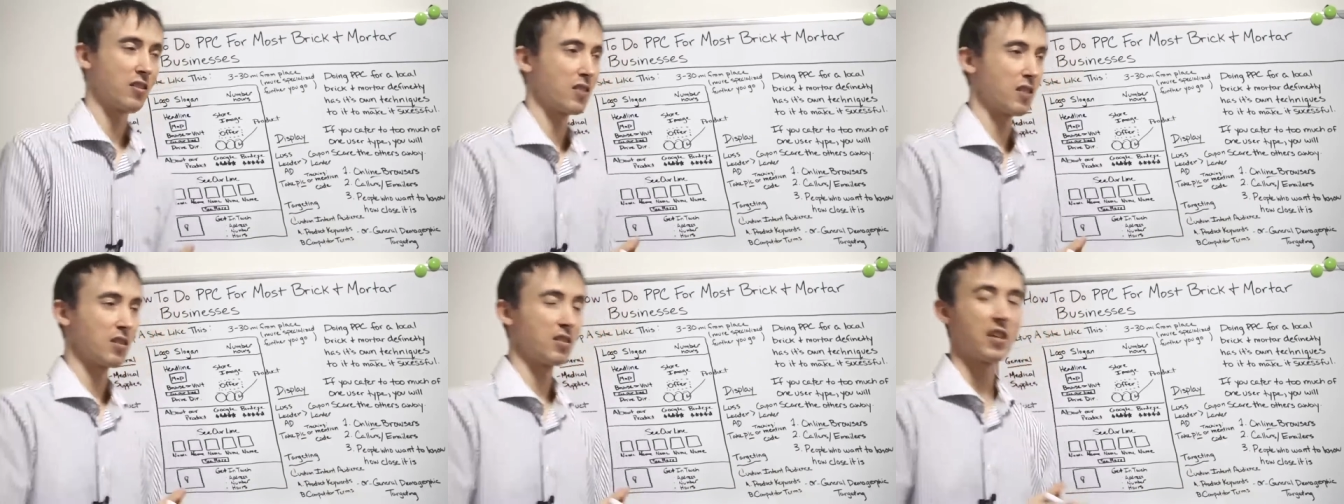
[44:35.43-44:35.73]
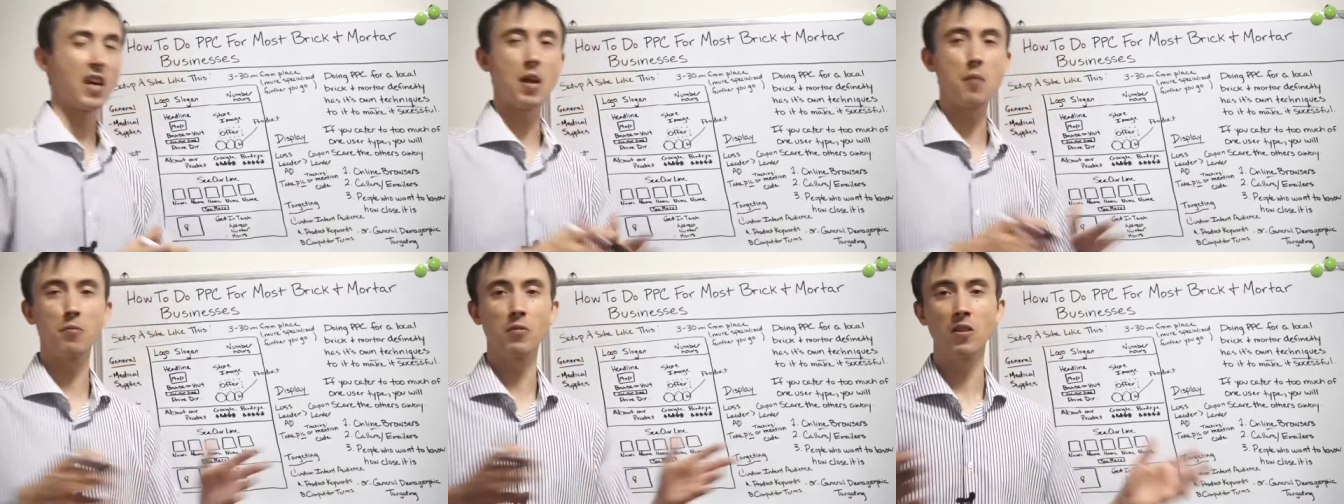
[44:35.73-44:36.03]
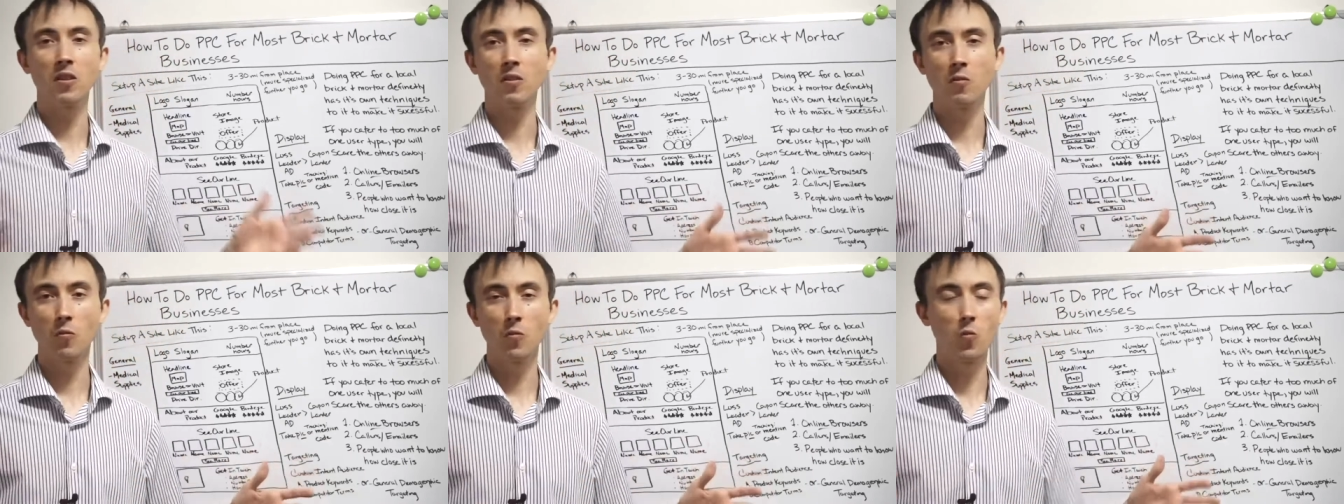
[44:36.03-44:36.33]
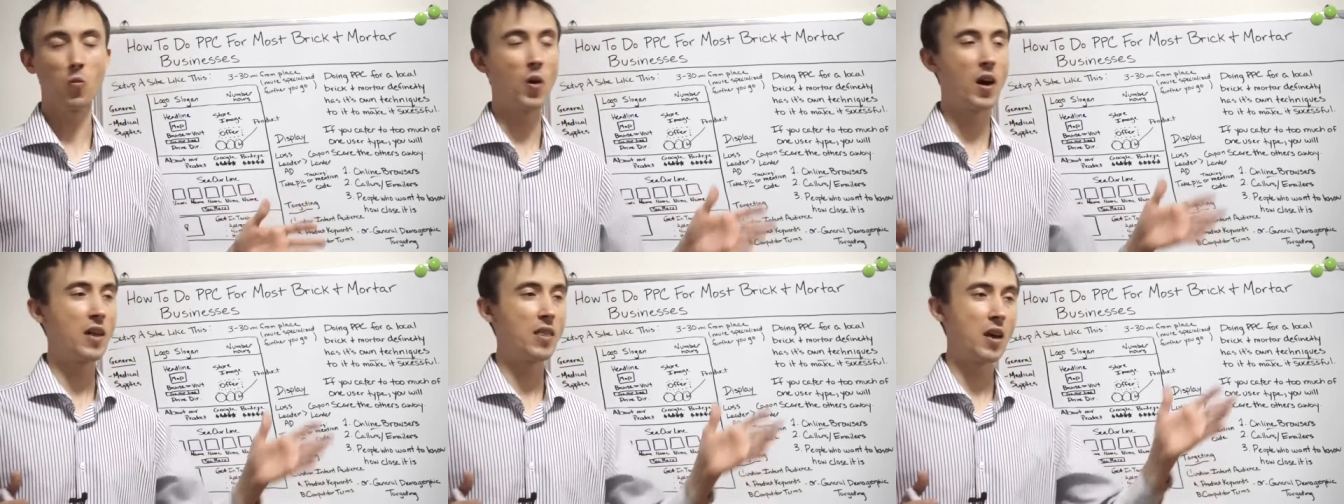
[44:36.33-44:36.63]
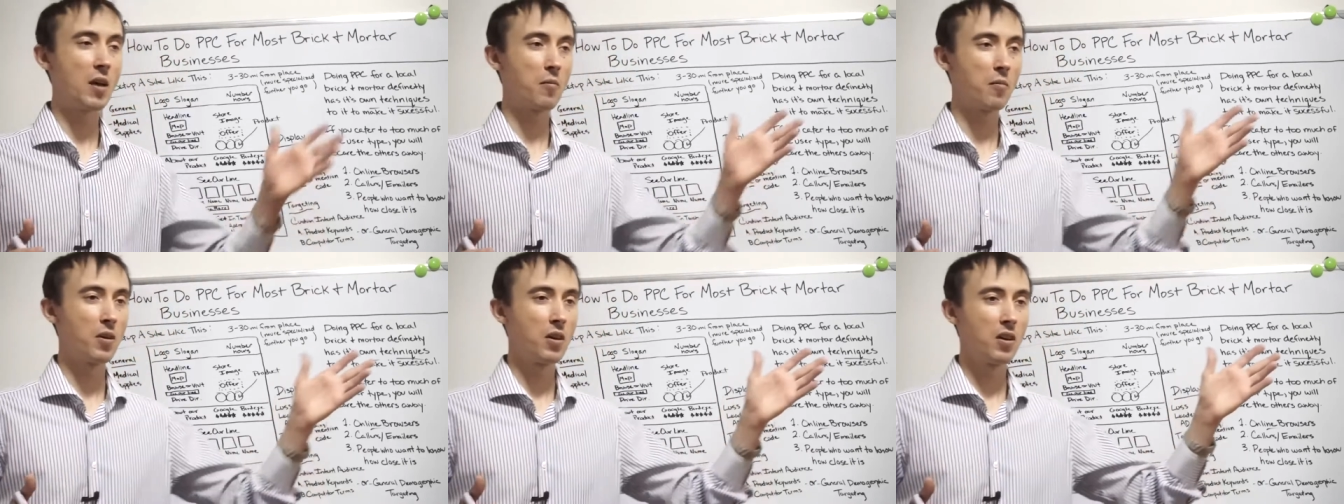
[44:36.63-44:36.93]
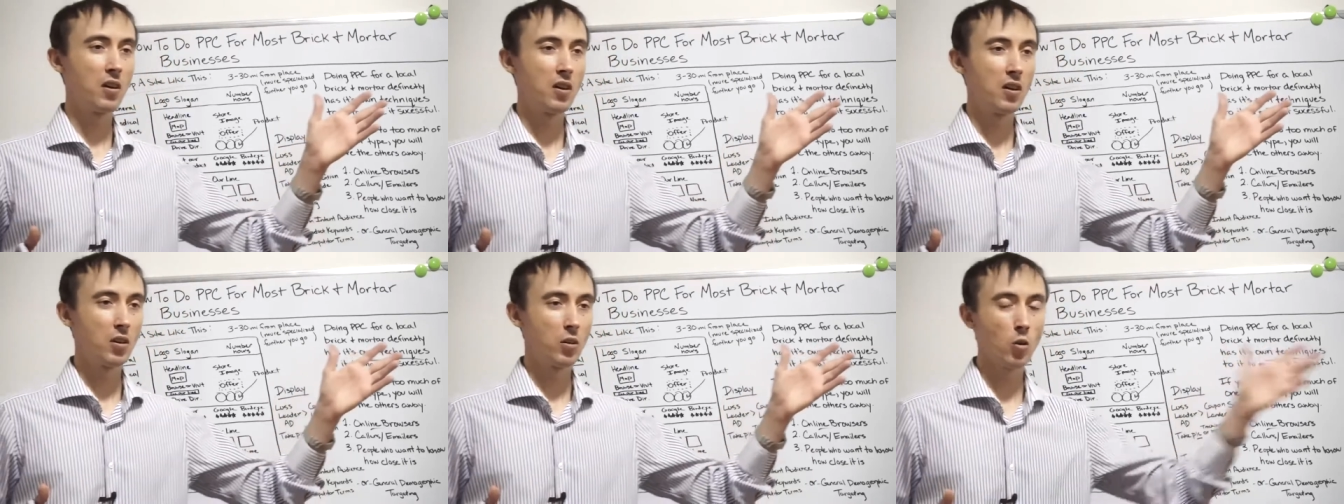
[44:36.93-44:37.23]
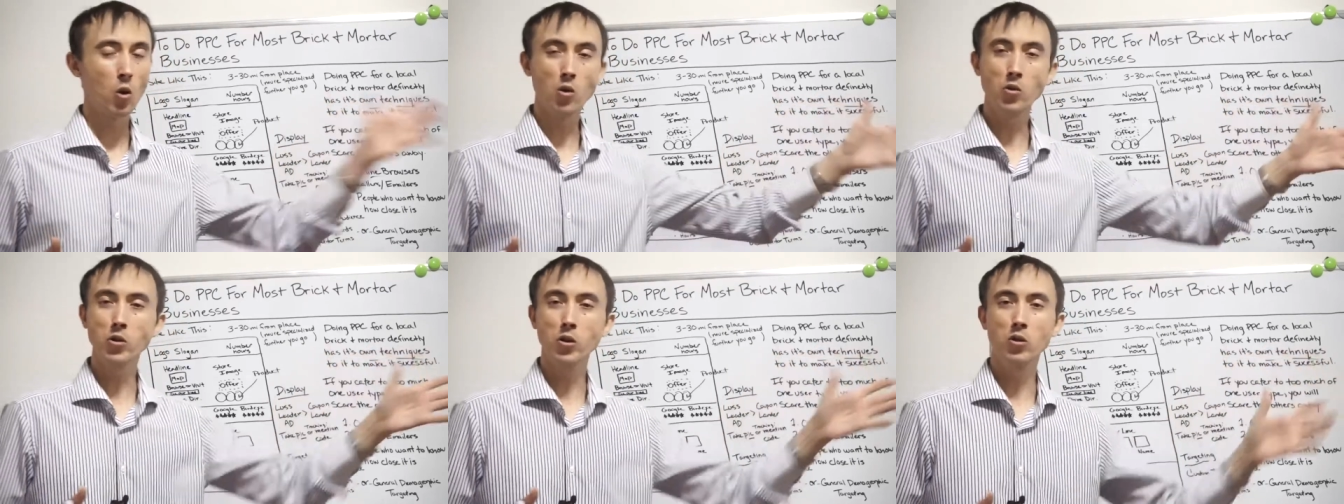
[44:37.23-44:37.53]
It's the same way that
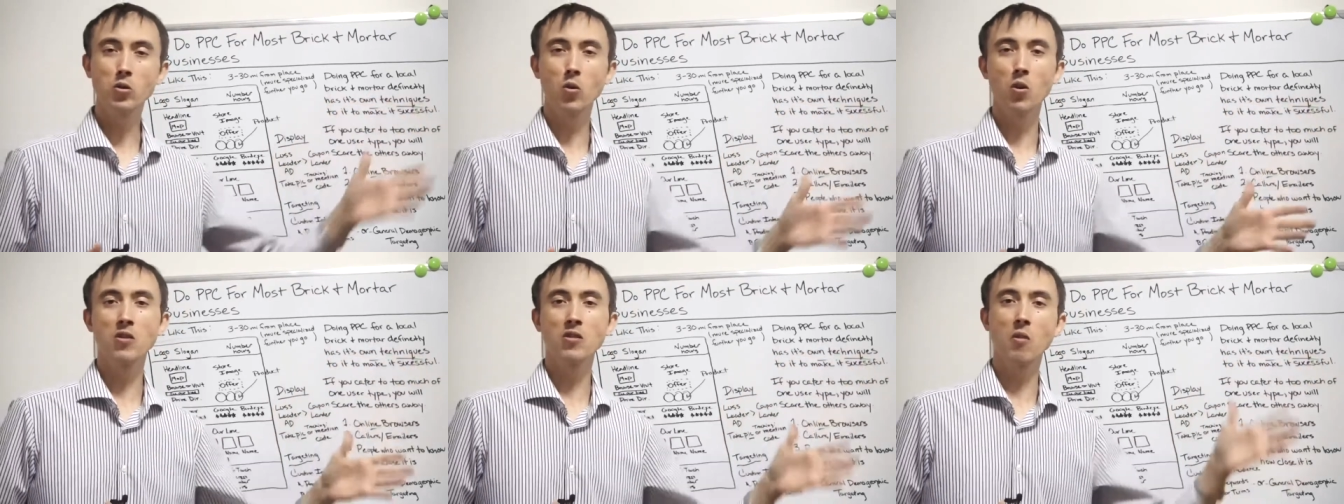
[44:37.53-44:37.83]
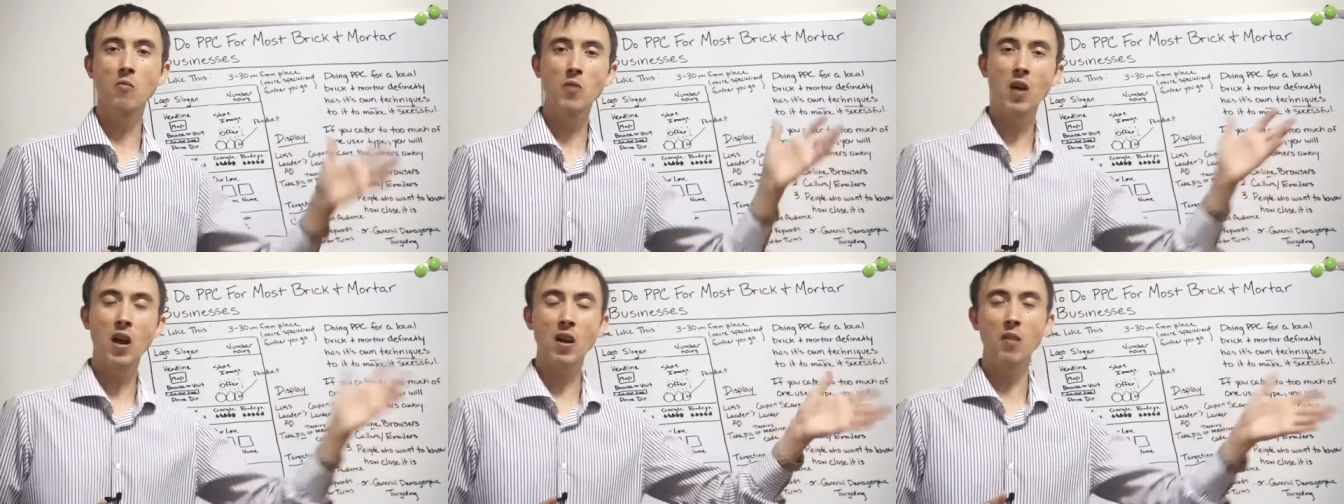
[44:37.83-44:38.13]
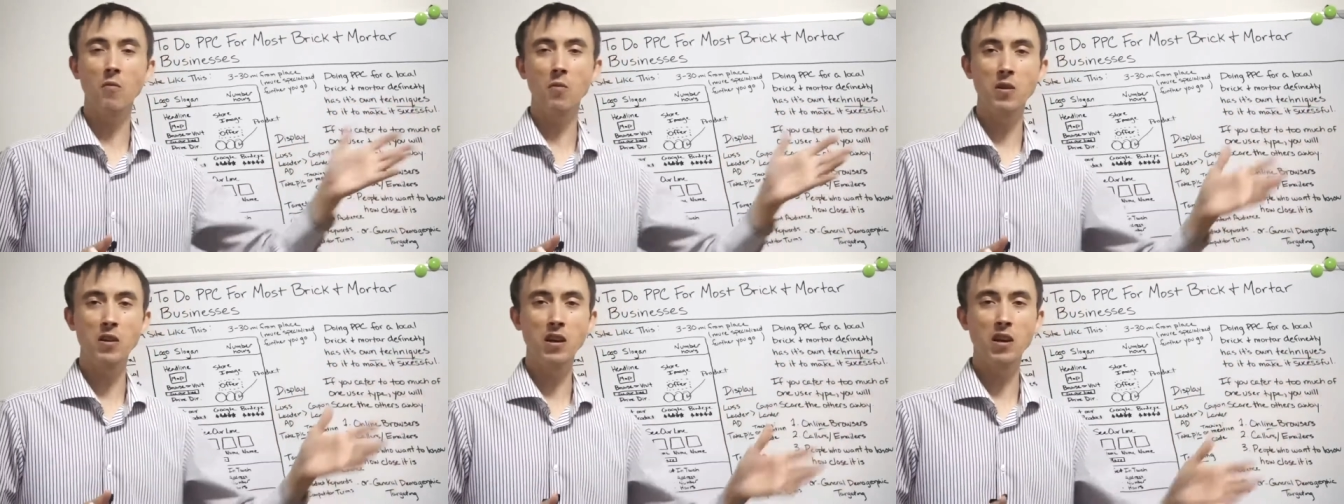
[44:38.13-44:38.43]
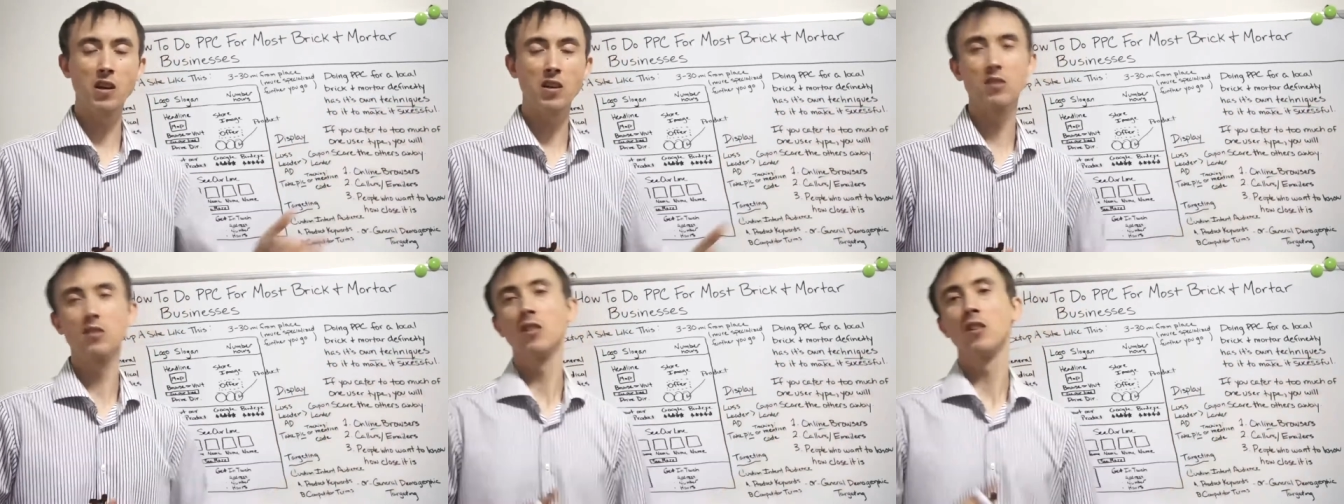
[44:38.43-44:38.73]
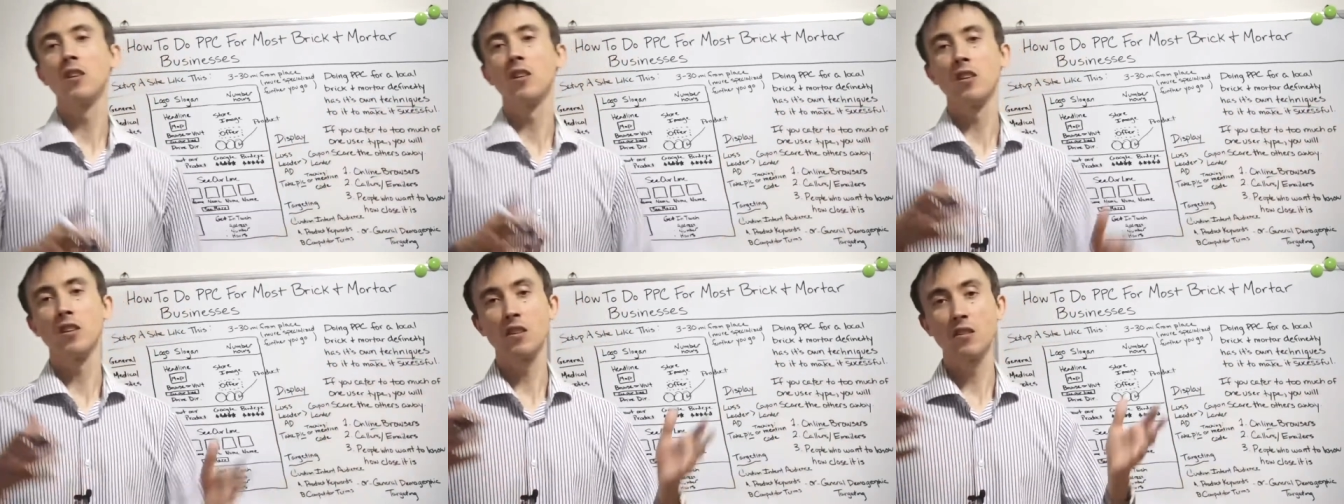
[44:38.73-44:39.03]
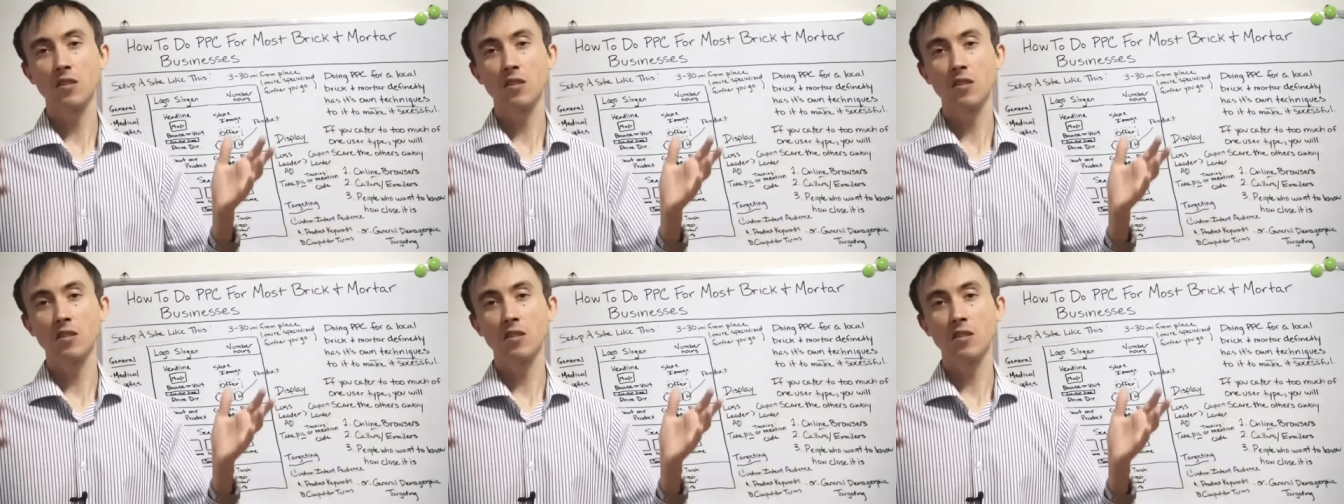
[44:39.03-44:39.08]
grocery stores have done it for years,